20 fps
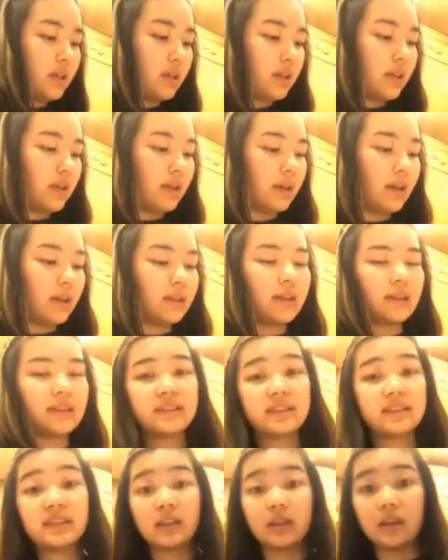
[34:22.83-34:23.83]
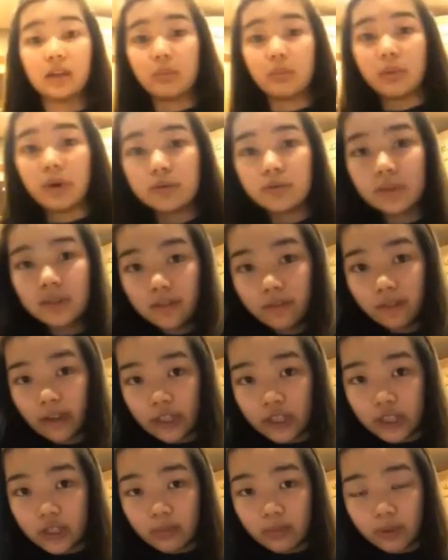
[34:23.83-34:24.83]
And that's the bun with the
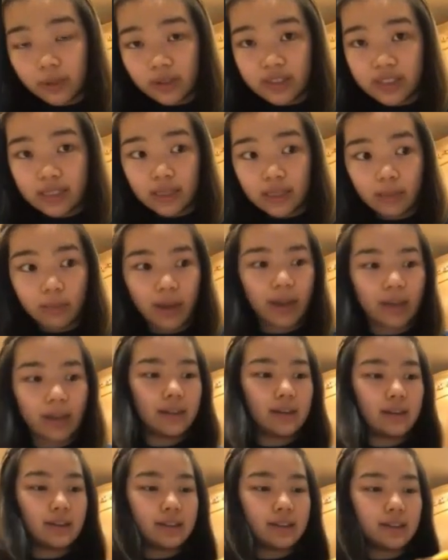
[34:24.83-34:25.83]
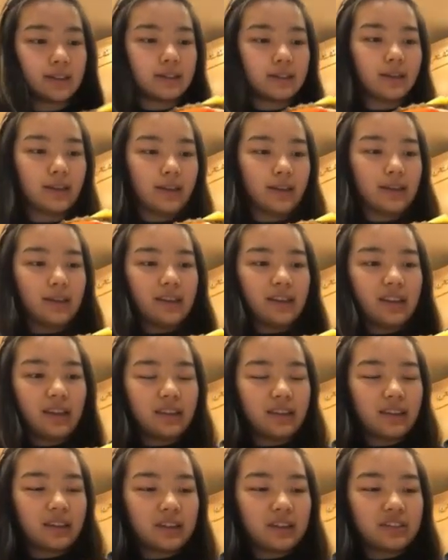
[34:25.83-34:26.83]
vegetables and the patty on it.
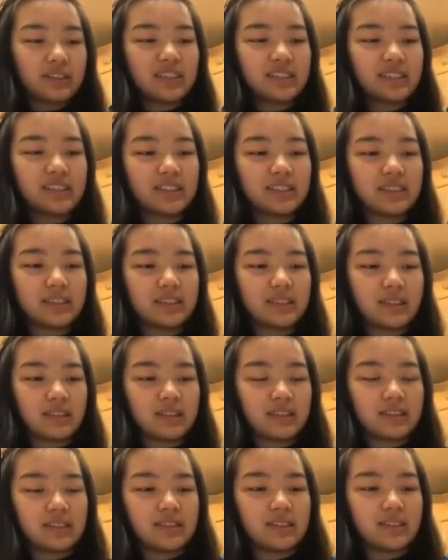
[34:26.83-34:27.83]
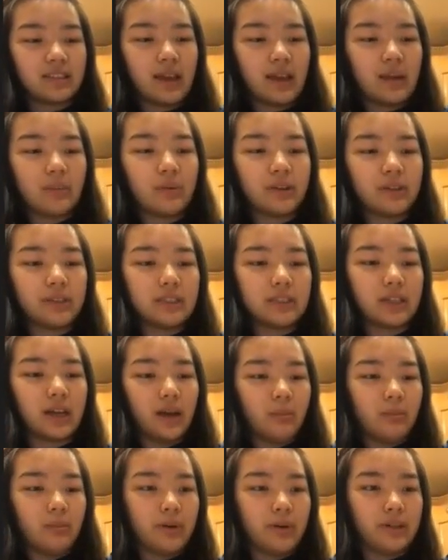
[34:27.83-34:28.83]
And then you just slap on the
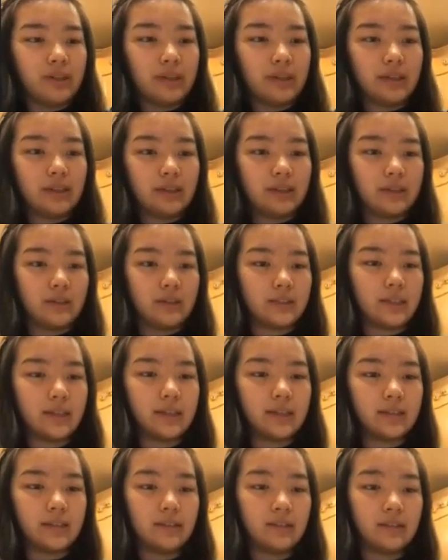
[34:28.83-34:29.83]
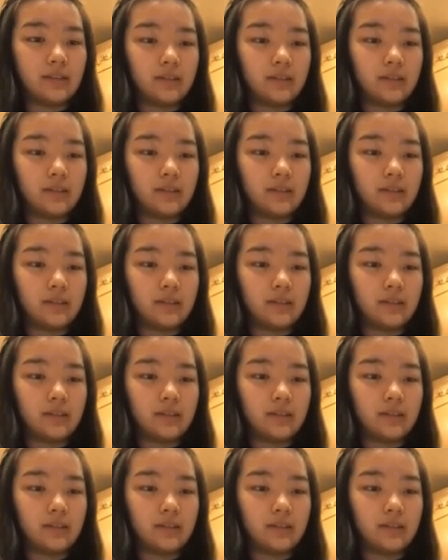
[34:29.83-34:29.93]
top bun and you're done.